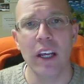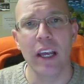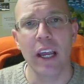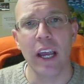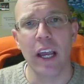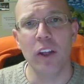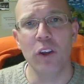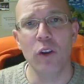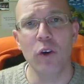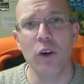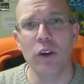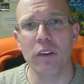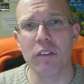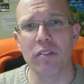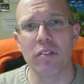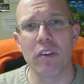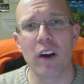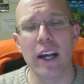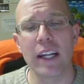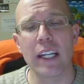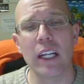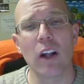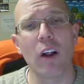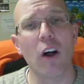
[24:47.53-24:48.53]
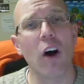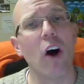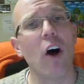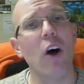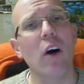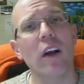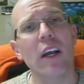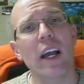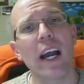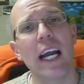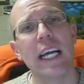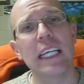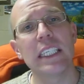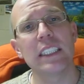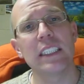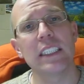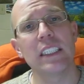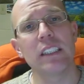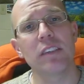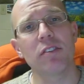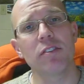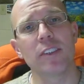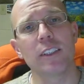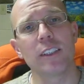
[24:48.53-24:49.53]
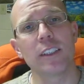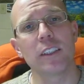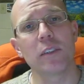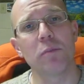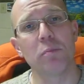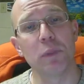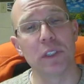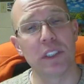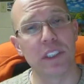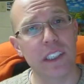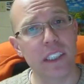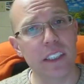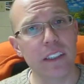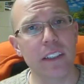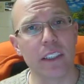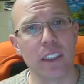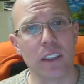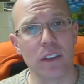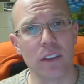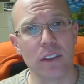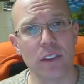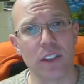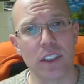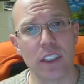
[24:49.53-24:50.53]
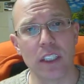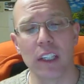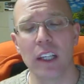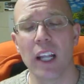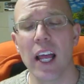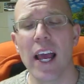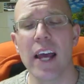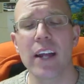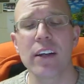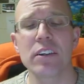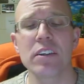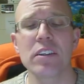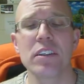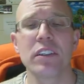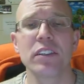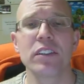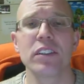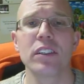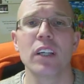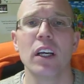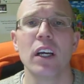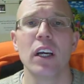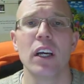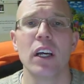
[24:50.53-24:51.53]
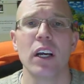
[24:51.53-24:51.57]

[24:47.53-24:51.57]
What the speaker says: and you can find out all kinds of different materials and letters,